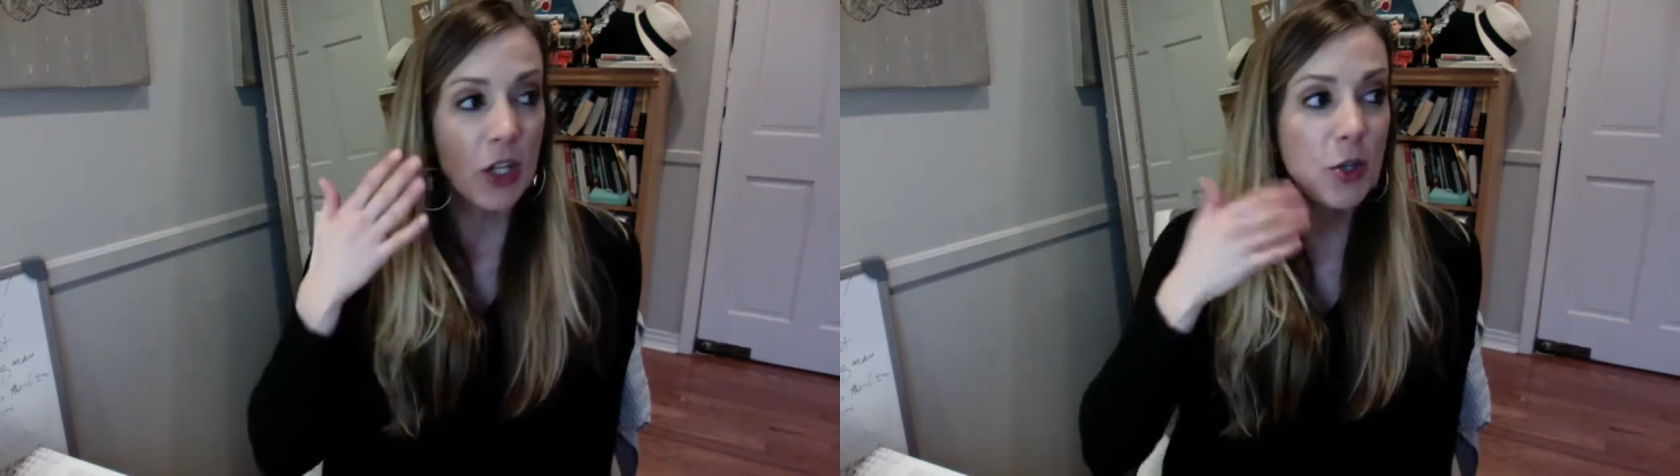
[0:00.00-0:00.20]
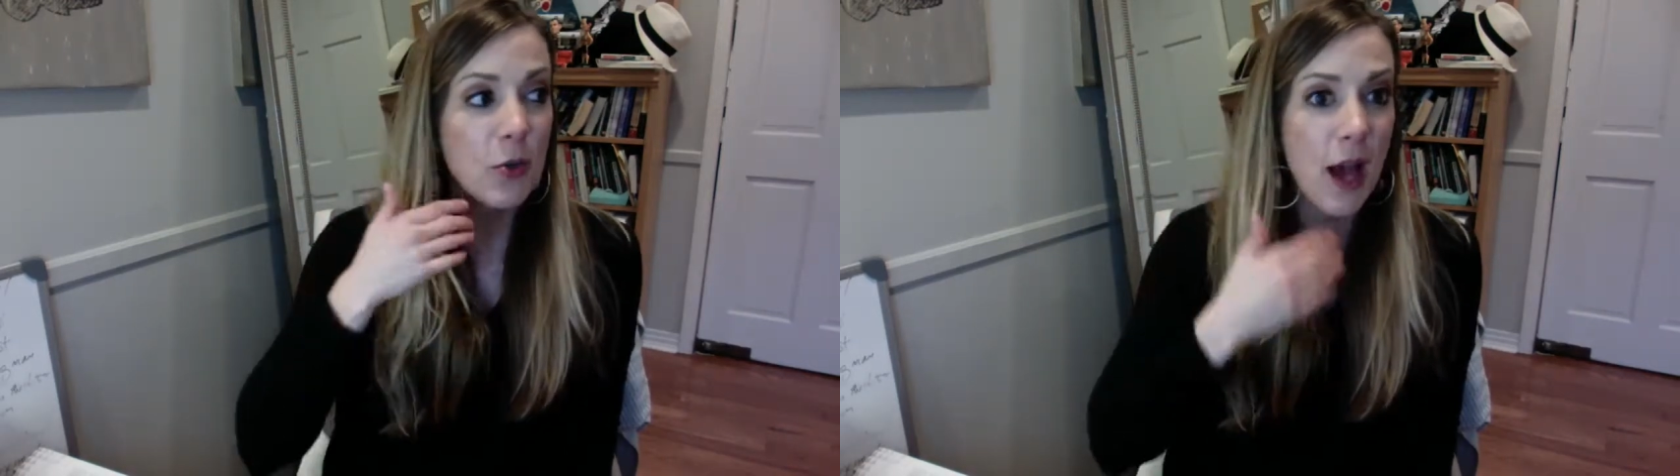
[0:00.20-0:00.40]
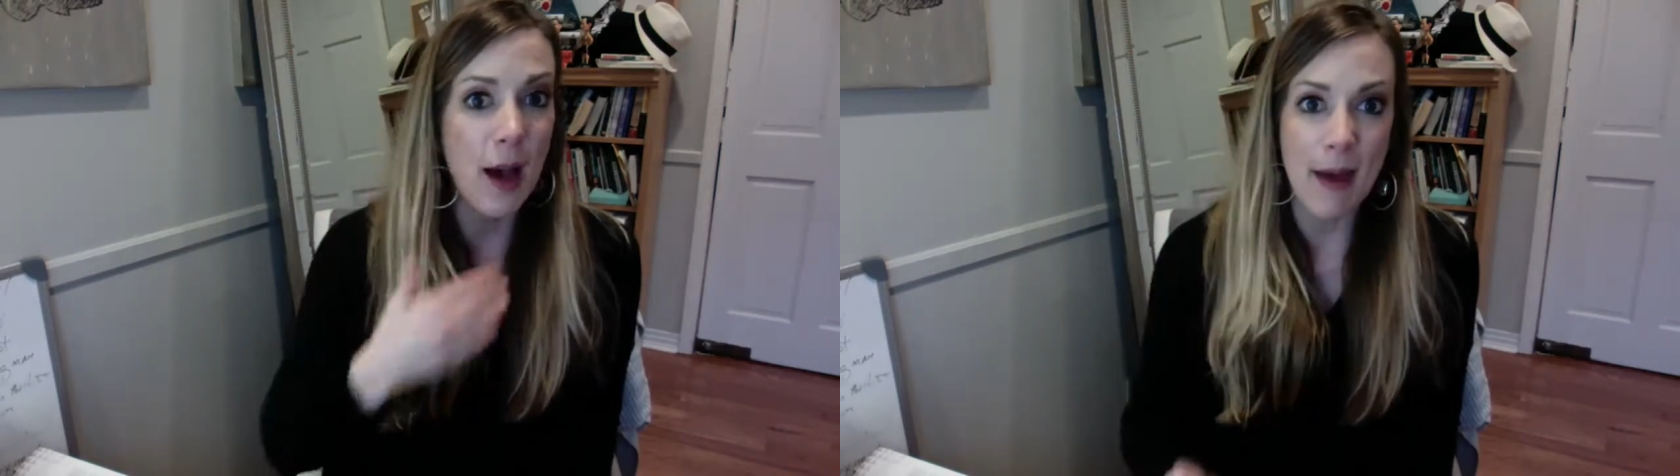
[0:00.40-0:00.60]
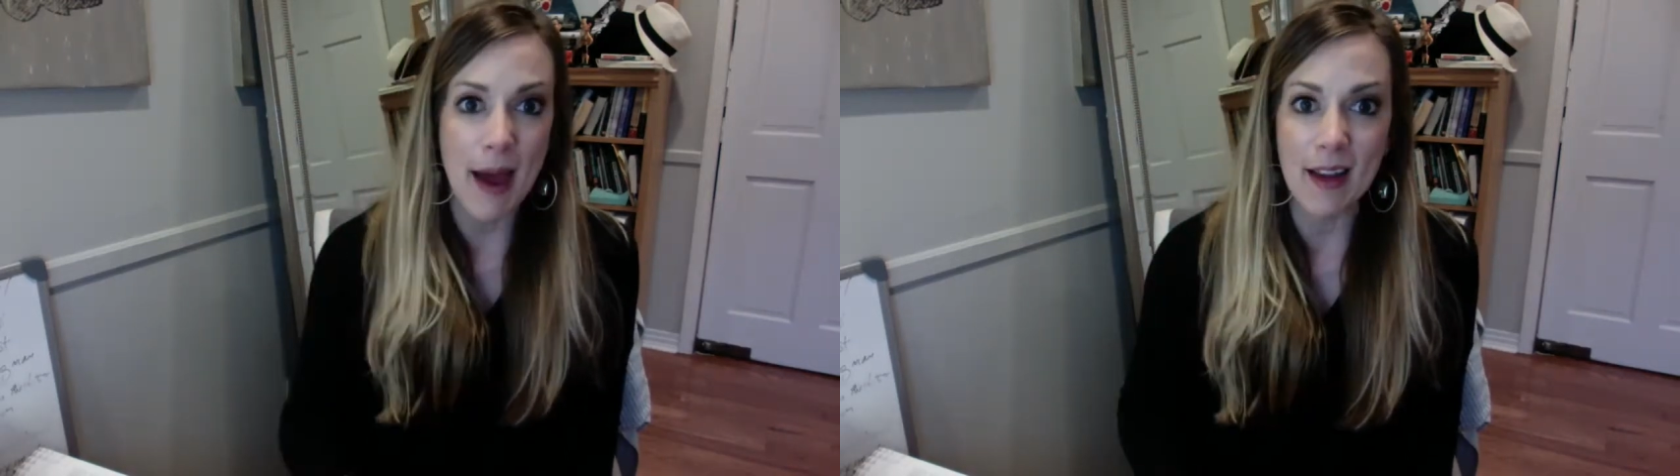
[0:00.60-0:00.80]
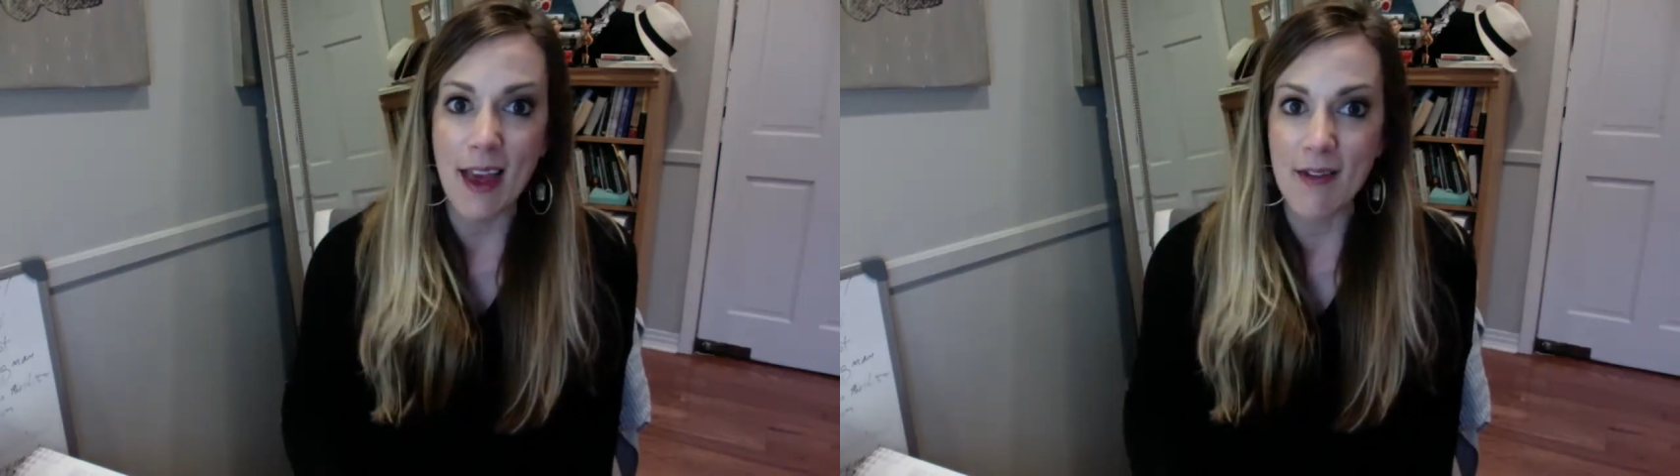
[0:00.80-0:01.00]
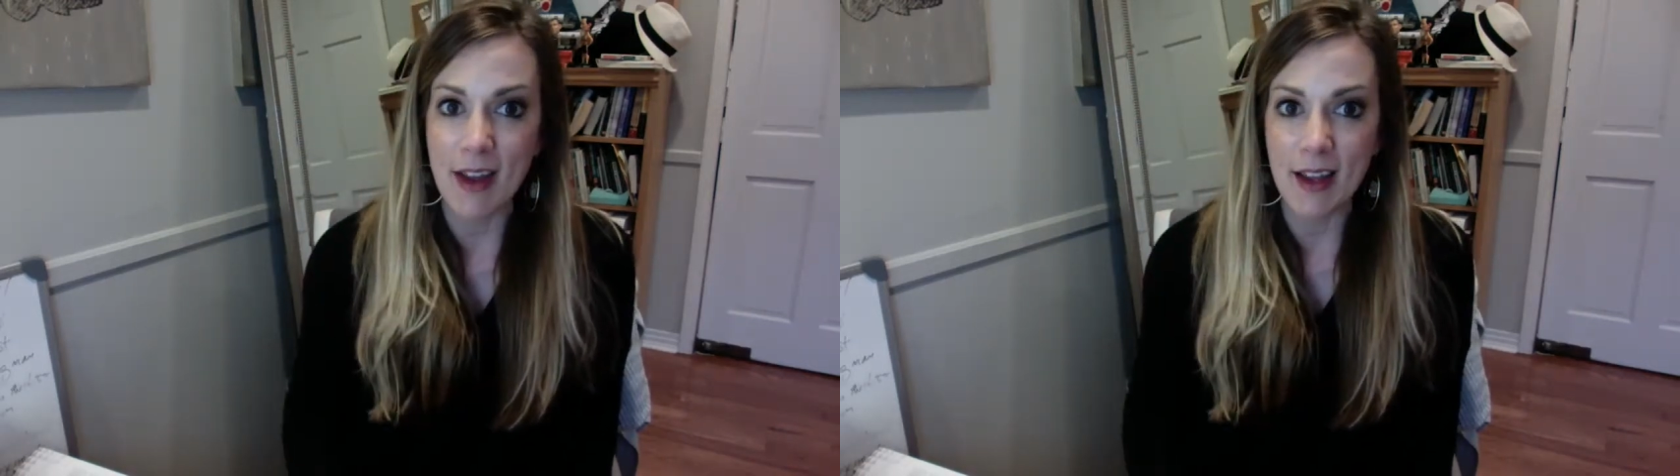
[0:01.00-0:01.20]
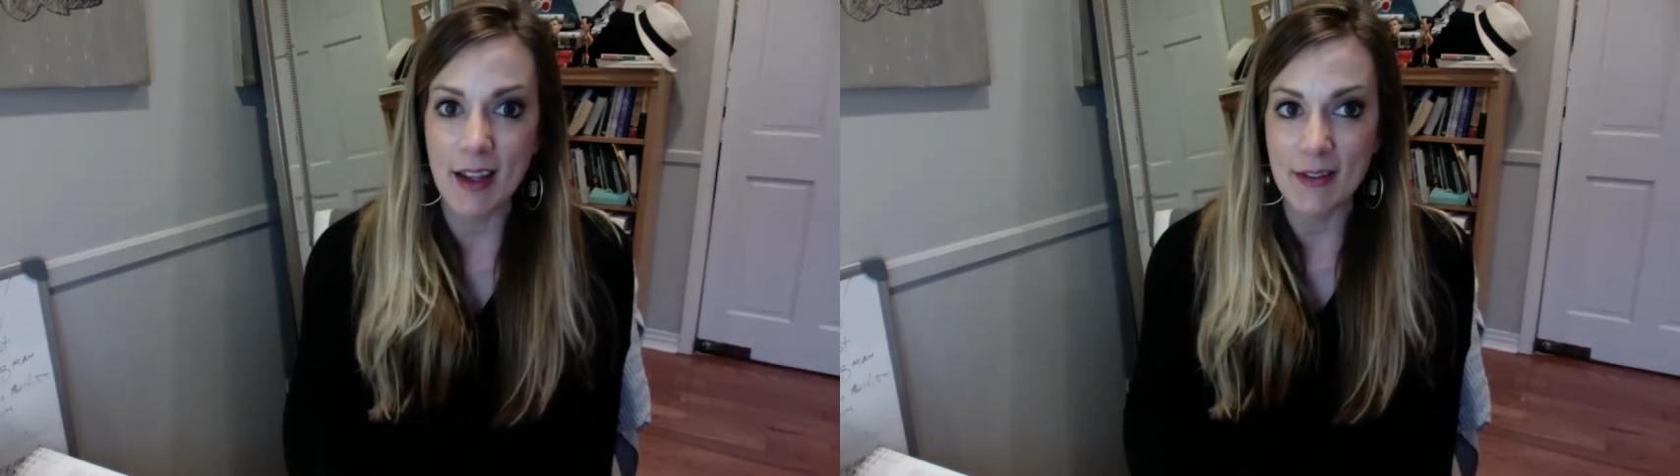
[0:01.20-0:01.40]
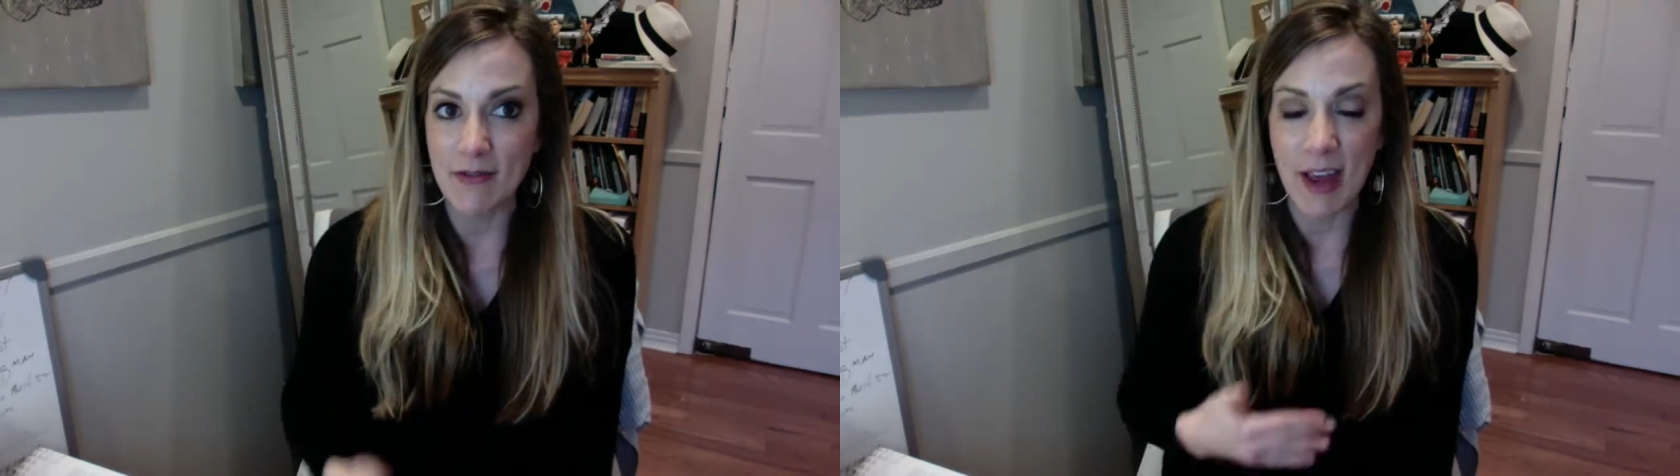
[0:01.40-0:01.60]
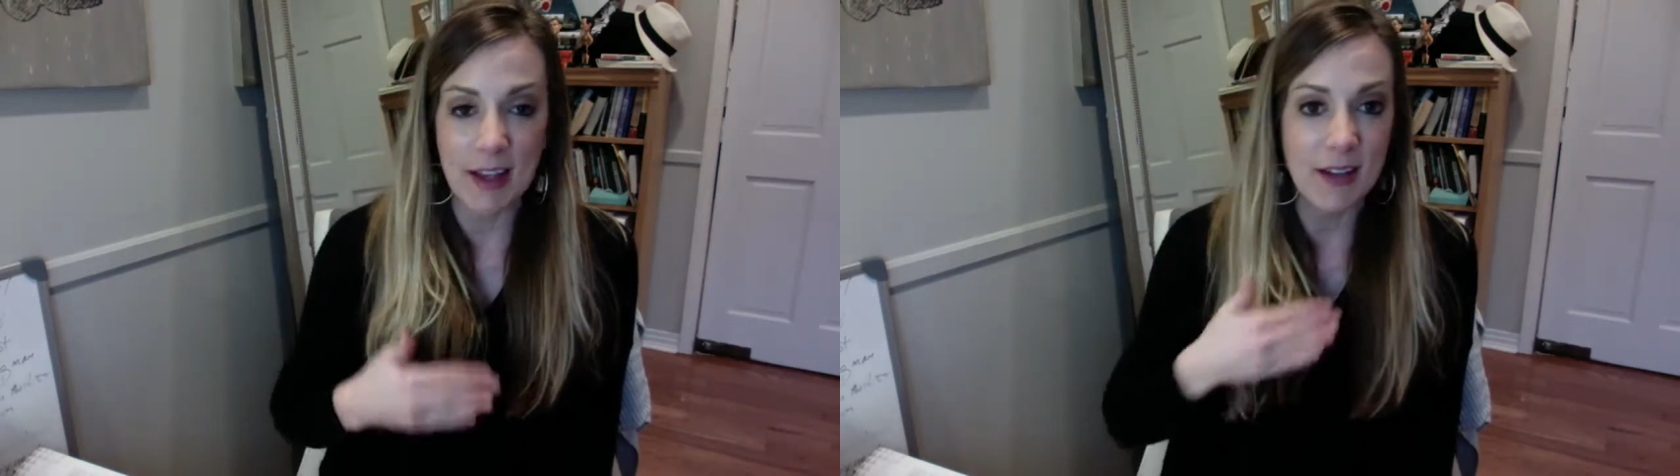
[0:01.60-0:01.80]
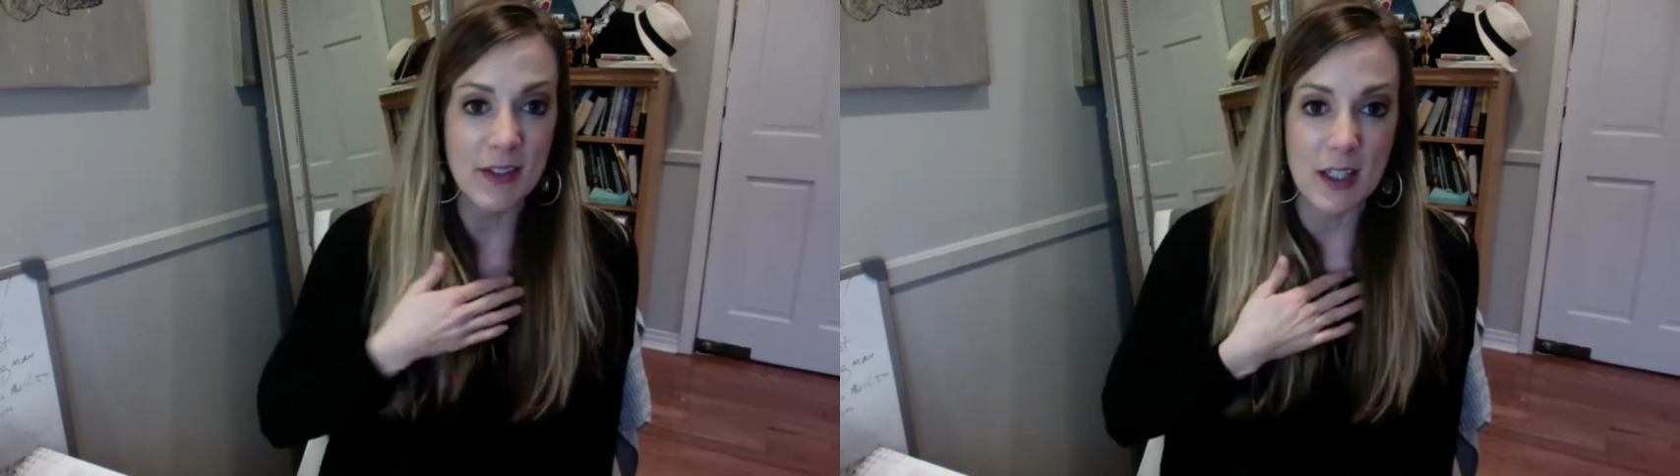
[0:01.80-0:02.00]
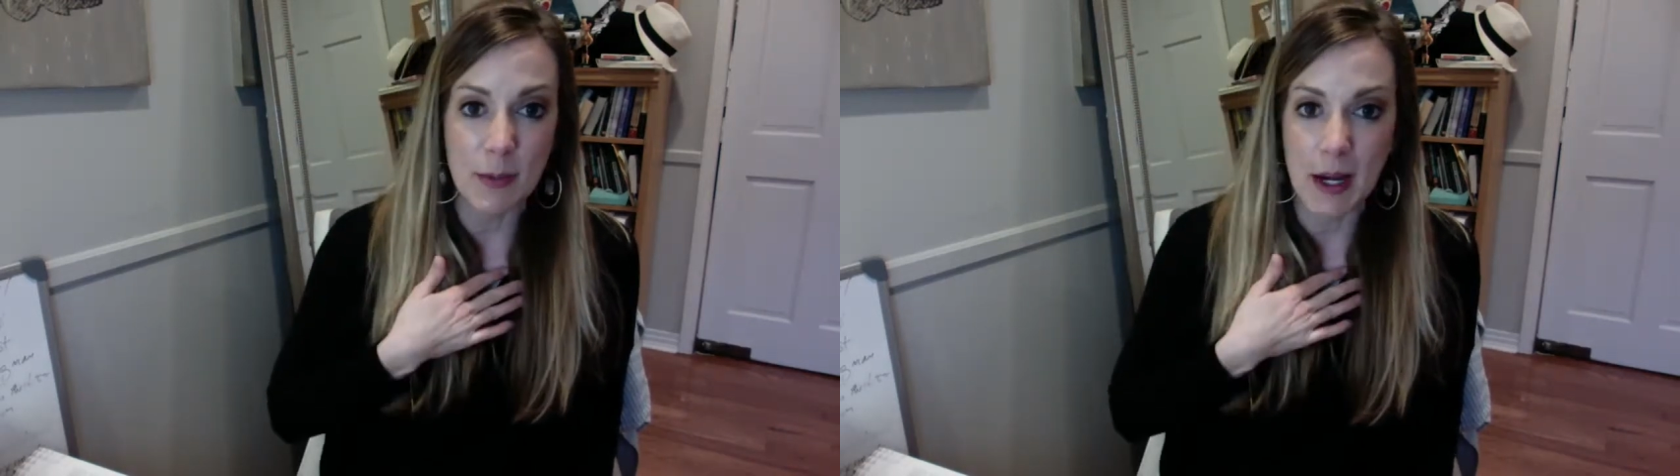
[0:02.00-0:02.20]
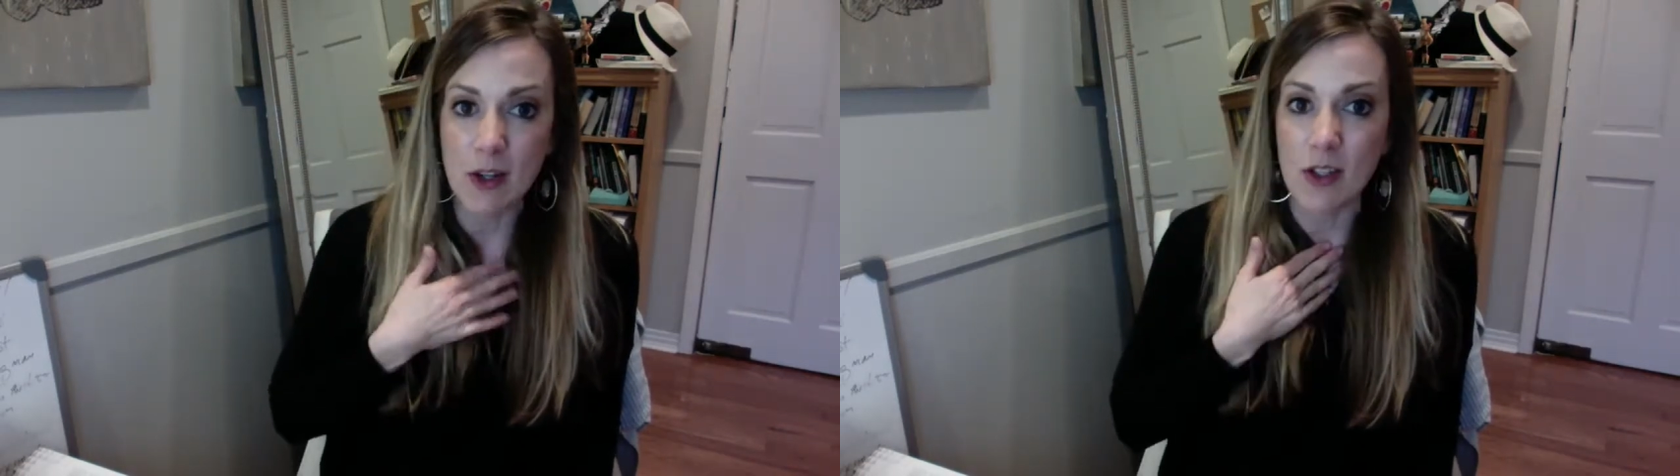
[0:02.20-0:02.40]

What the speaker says: You come out of that valley of despair.